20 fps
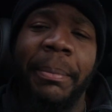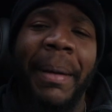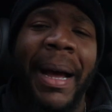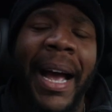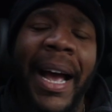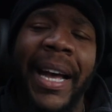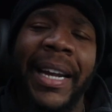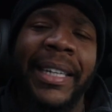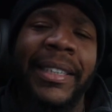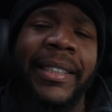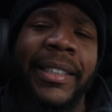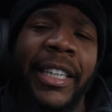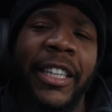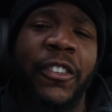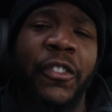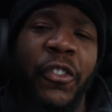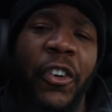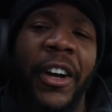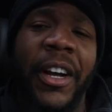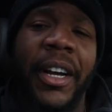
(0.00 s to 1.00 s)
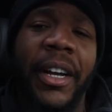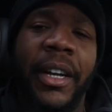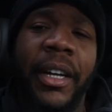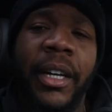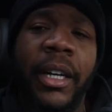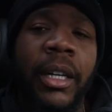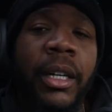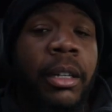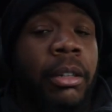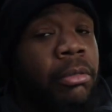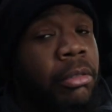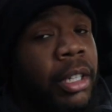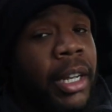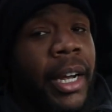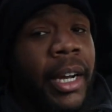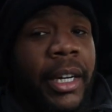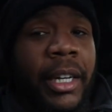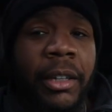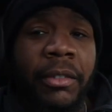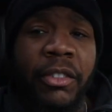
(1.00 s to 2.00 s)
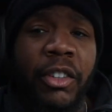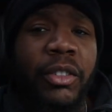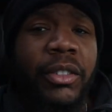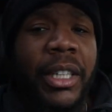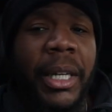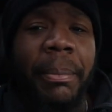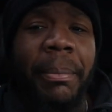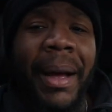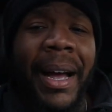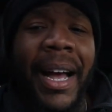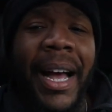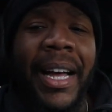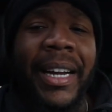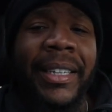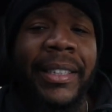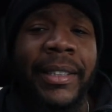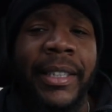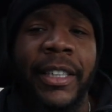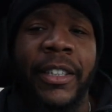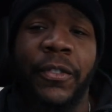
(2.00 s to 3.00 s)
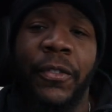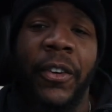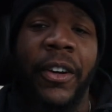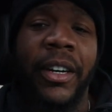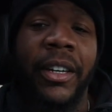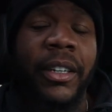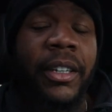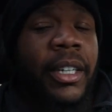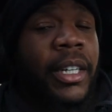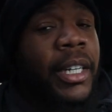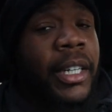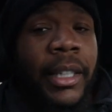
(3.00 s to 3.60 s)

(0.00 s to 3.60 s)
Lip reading: behind a six-foot. Yeah, because if you're sitting behind a six-footer,